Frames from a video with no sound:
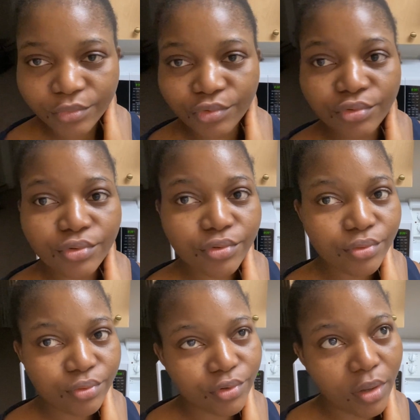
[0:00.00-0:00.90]
to
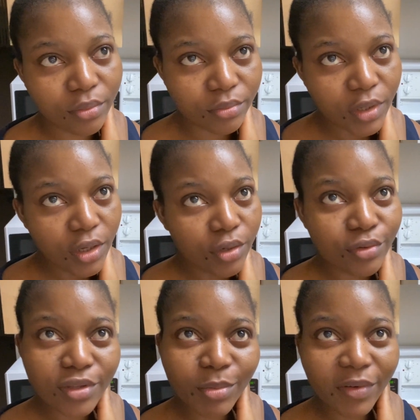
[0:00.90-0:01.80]
do some,
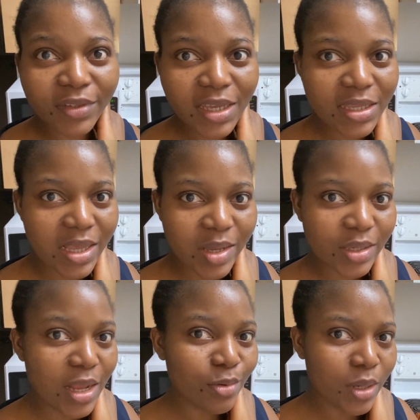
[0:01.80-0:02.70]
some of the
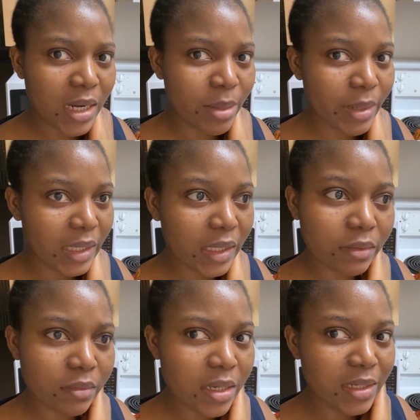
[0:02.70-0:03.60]
hairstyles I look and I'm
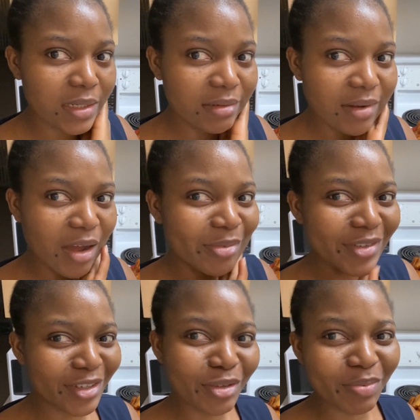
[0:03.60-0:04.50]
like, really? How
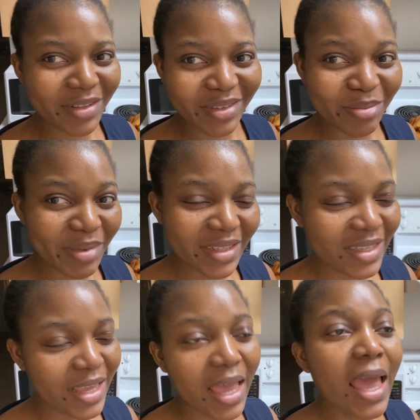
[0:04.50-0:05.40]
much did you pay to make
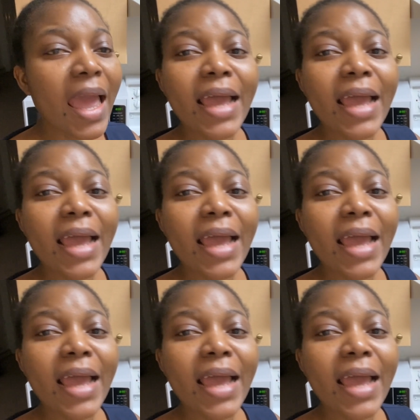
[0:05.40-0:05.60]
this hair?